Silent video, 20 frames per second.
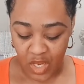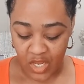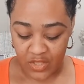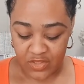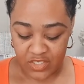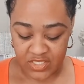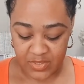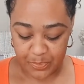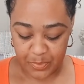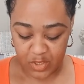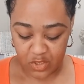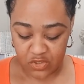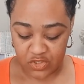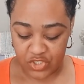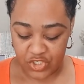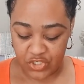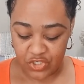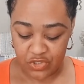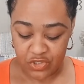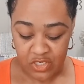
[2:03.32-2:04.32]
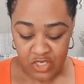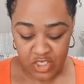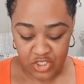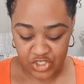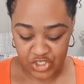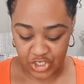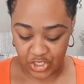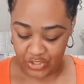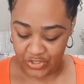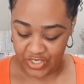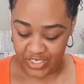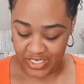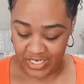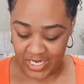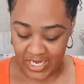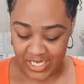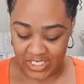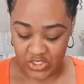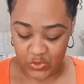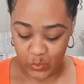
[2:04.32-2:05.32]
the spiritual journey
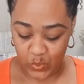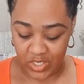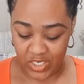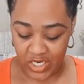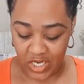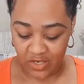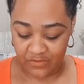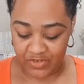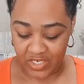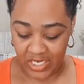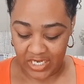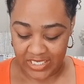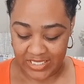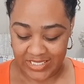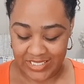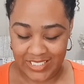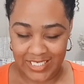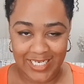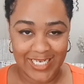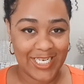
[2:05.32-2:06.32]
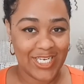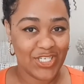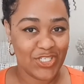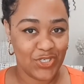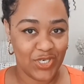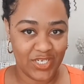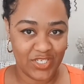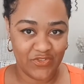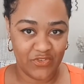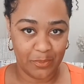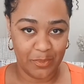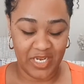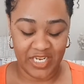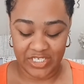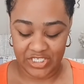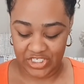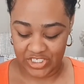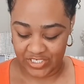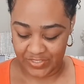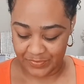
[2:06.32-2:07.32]
is one of constant
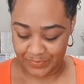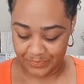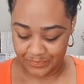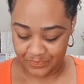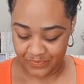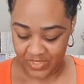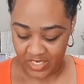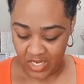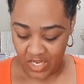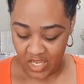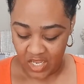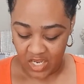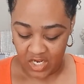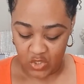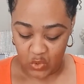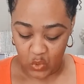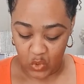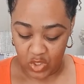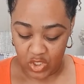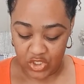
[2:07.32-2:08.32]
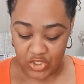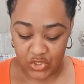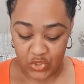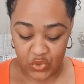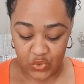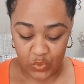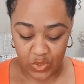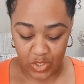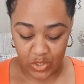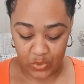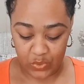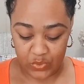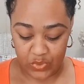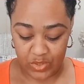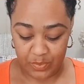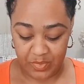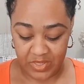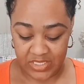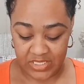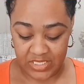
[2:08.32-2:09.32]
transformation. In order to grow,
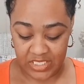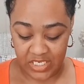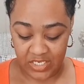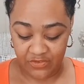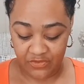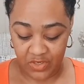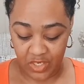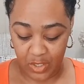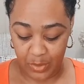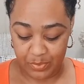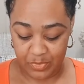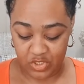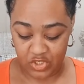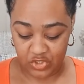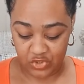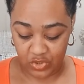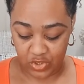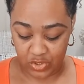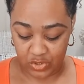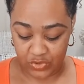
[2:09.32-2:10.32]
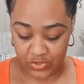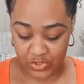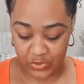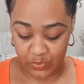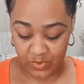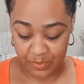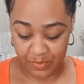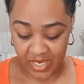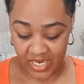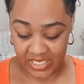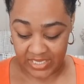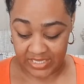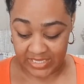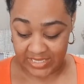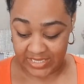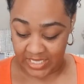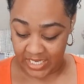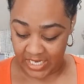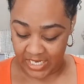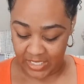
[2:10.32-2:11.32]
you must give up the struggle to remain the
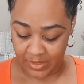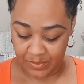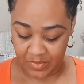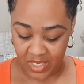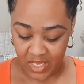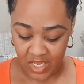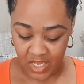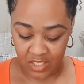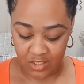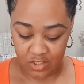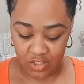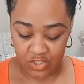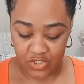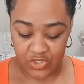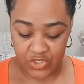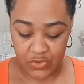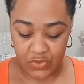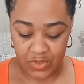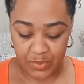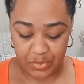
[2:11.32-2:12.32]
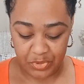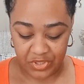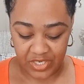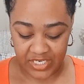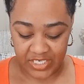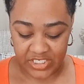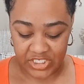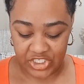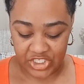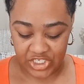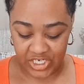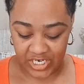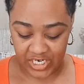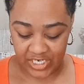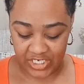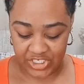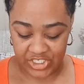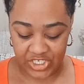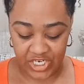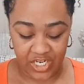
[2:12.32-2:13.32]
same and learn to embrace
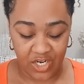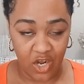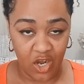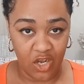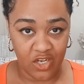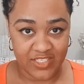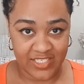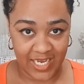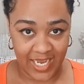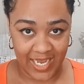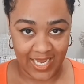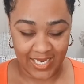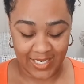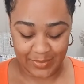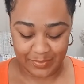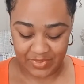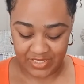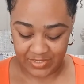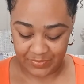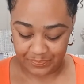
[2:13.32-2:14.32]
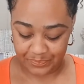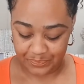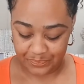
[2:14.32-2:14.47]
change at all times.